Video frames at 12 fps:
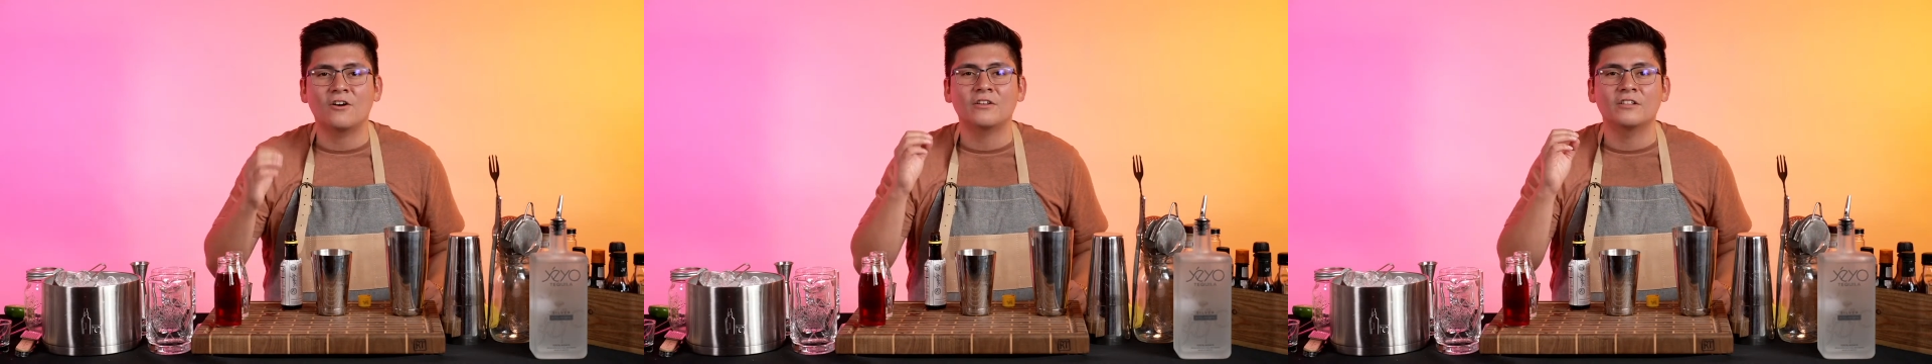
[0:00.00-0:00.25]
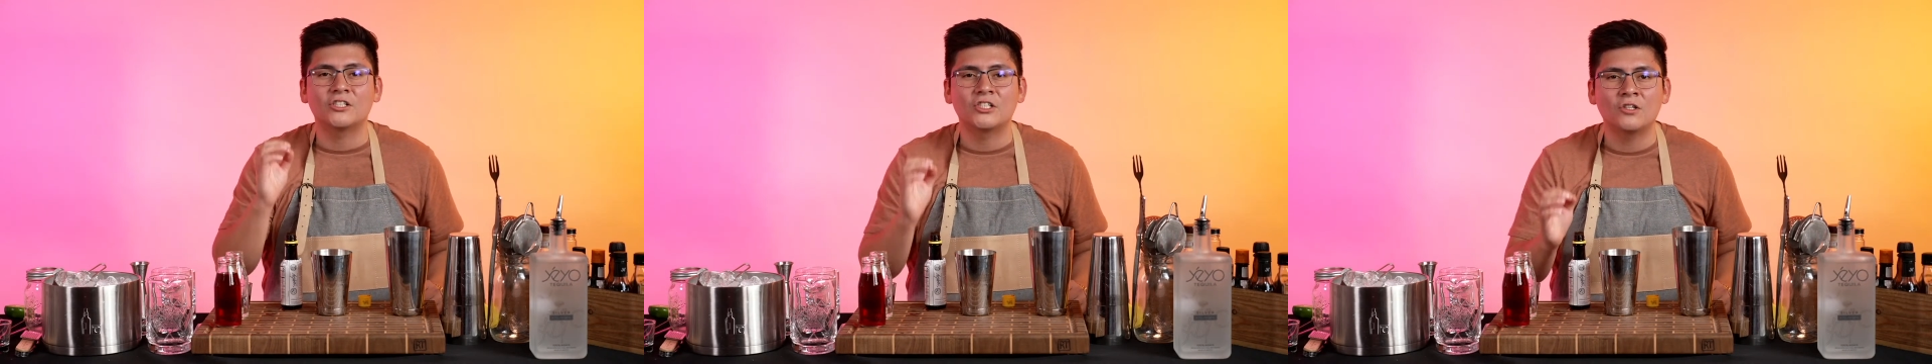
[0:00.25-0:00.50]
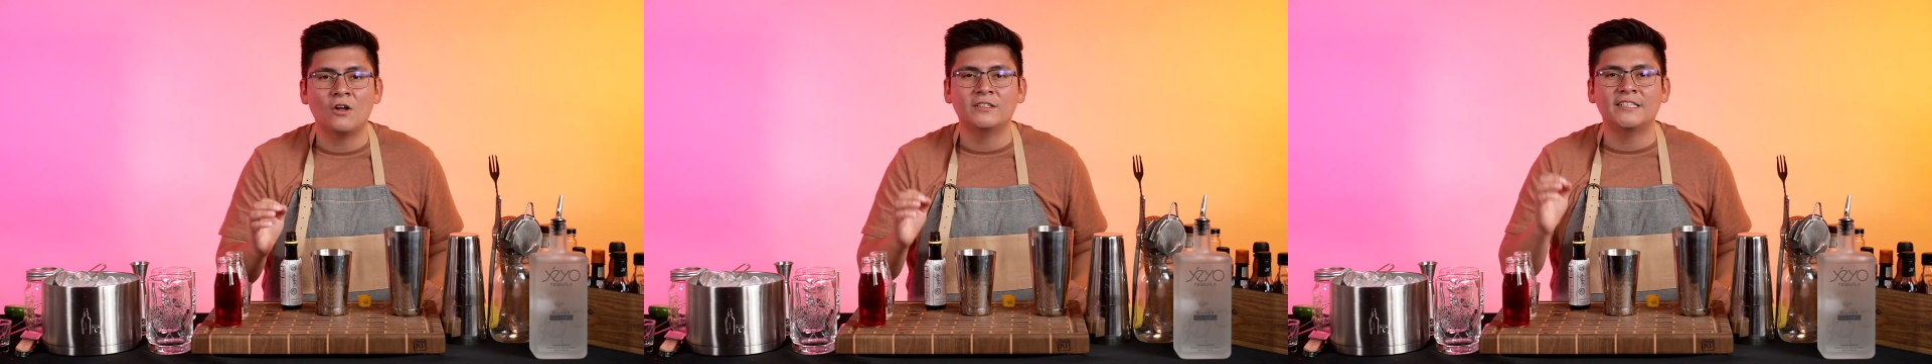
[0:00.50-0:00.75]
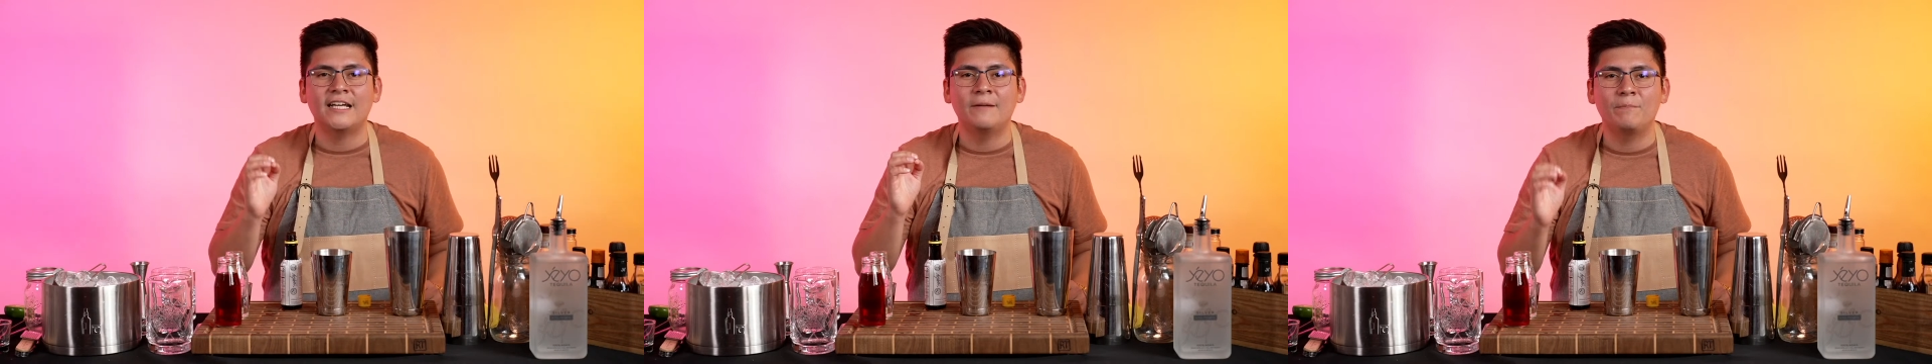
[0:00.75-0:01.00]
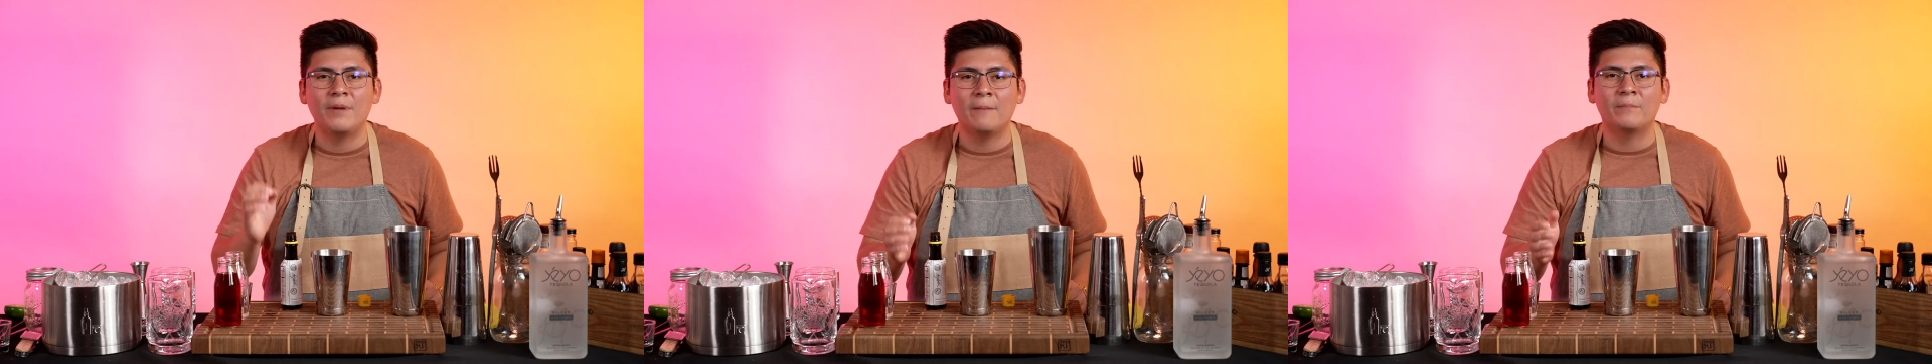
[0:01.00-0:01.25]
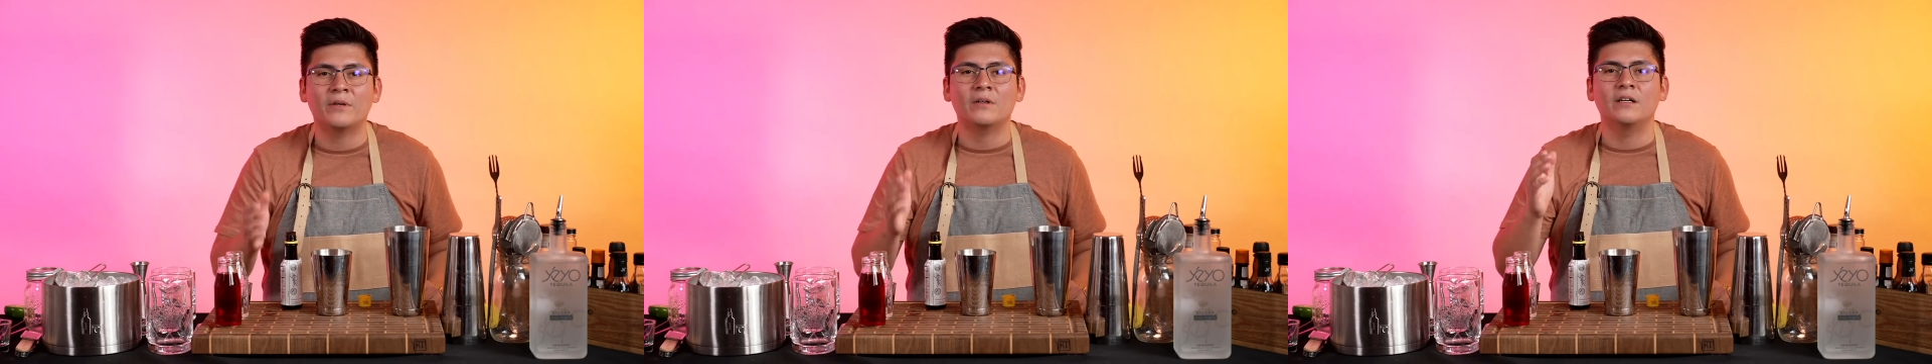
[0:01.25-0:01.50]
are the salt and
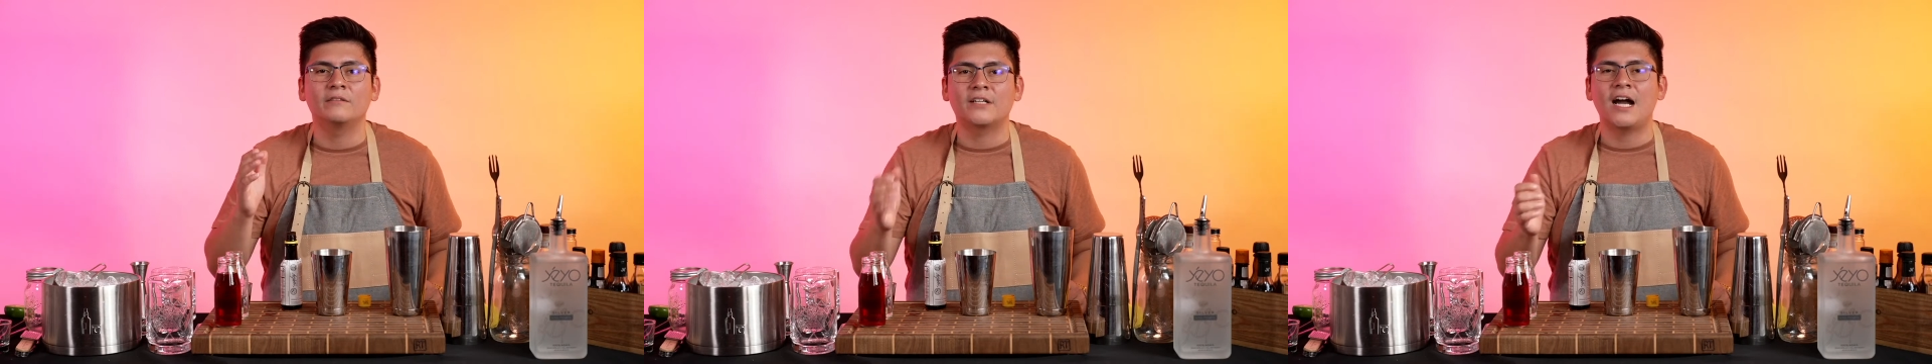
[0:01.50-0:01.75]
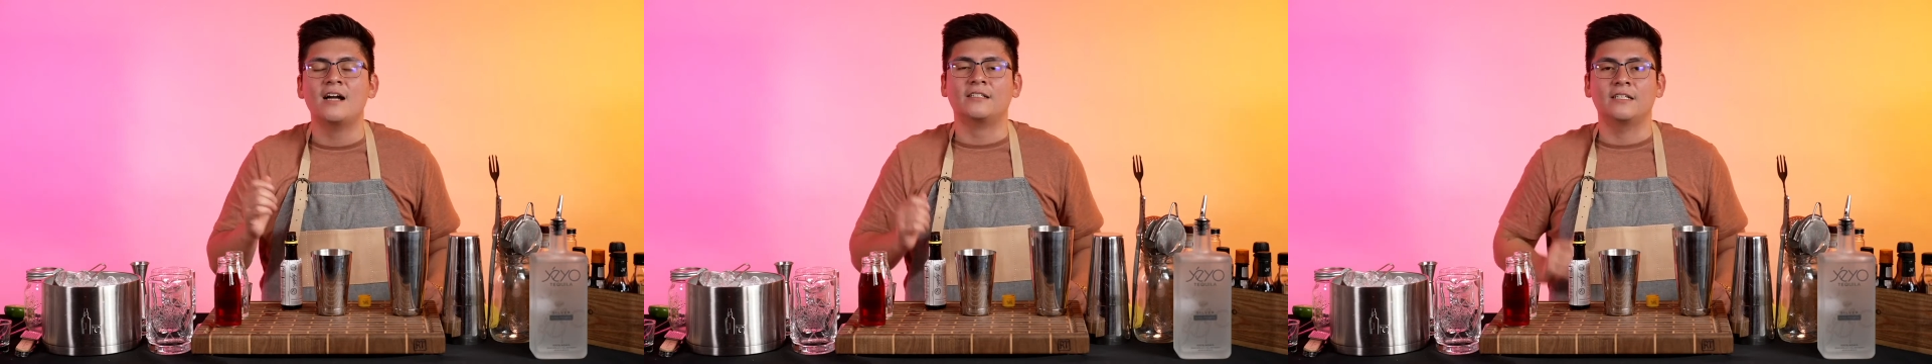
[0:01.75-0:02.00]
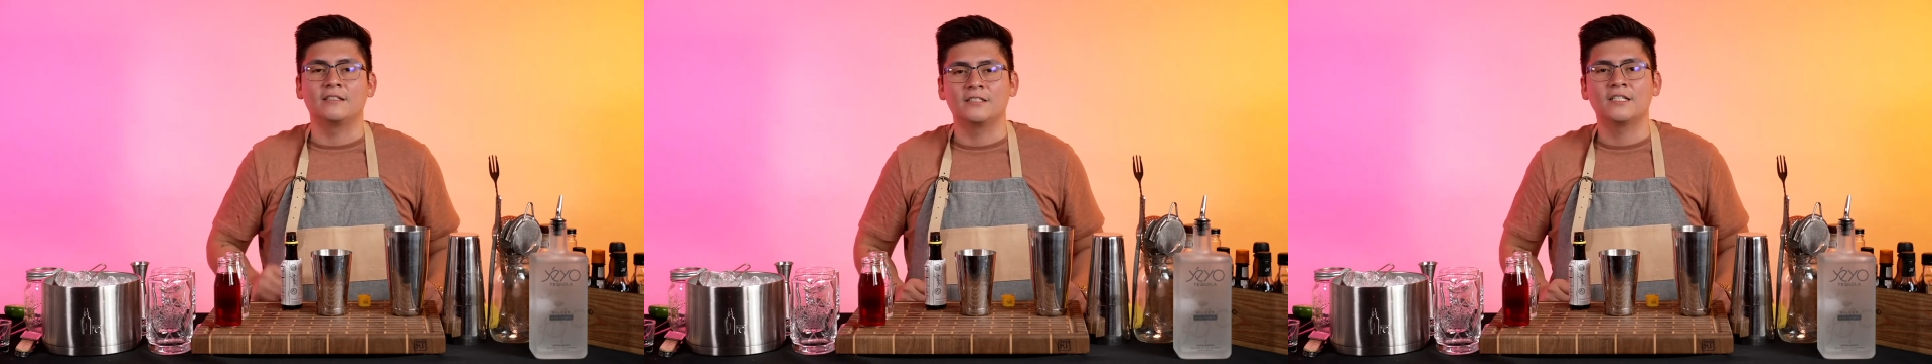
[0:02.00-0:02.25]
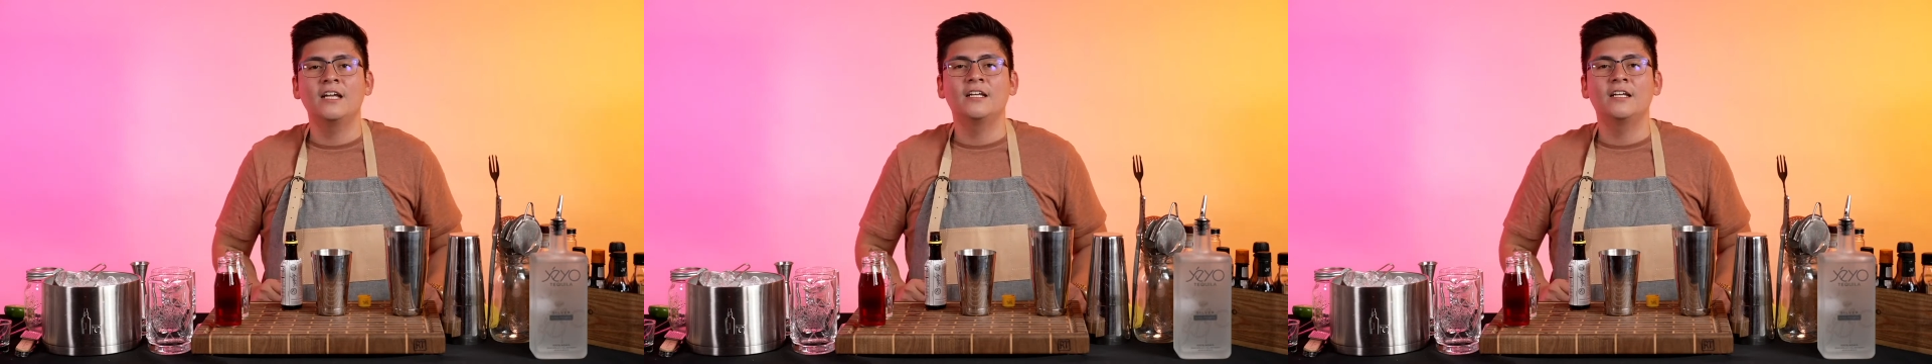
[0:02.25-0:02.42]
pepper of cocktails.